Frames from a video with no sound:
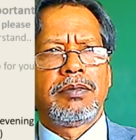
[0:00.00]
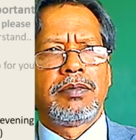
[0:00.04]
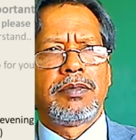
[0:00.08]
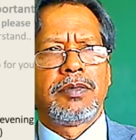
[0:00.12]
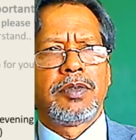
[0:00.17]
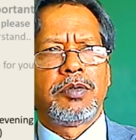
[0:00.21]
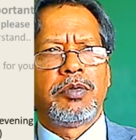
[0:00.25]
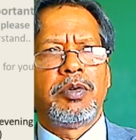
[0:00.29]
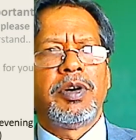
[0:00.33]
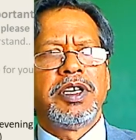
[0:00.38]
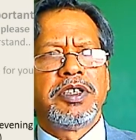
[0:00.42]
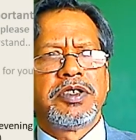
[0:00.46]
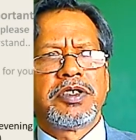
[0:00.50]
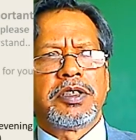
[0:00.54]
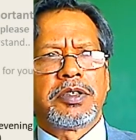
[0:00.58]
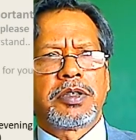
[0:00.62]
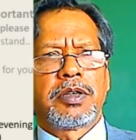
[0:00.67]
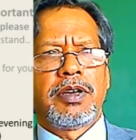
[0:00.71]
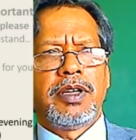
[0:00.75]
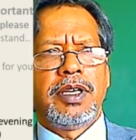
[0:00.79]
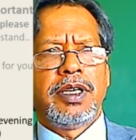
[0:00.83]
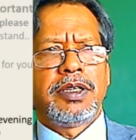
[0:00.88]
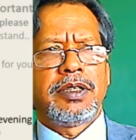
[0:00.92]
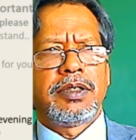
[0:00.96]
Where is the
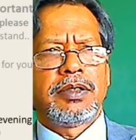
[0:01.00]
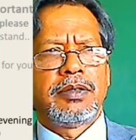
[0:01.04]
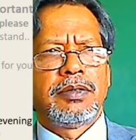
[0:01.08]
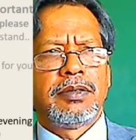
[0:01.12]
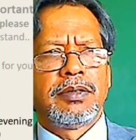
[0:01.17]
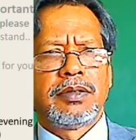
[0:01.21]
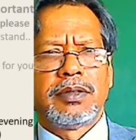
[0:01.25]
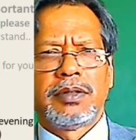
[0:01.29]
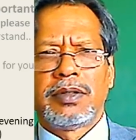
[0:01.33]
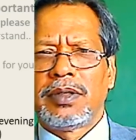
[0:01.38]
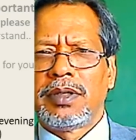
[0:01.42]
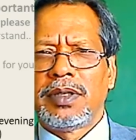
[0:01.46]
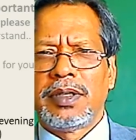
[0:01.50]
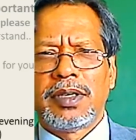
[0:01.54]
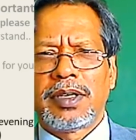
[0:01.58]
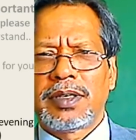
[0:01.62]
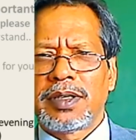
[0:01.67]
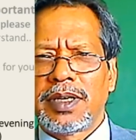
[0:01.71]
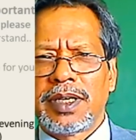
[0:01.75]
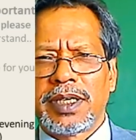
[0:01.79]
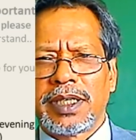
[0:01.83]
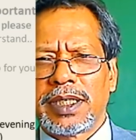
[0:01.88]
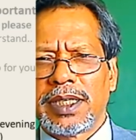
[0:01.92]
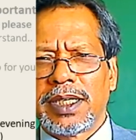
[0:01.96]
toilet? Not
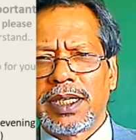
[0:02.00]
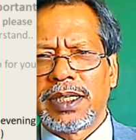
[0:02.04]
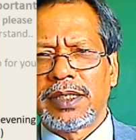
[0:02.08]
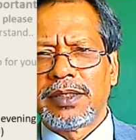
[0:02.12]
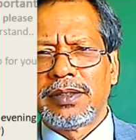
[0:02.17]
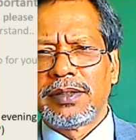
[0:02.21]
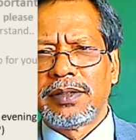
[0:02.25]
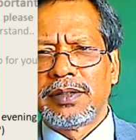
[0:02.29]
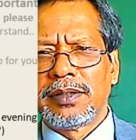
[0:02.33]
like that.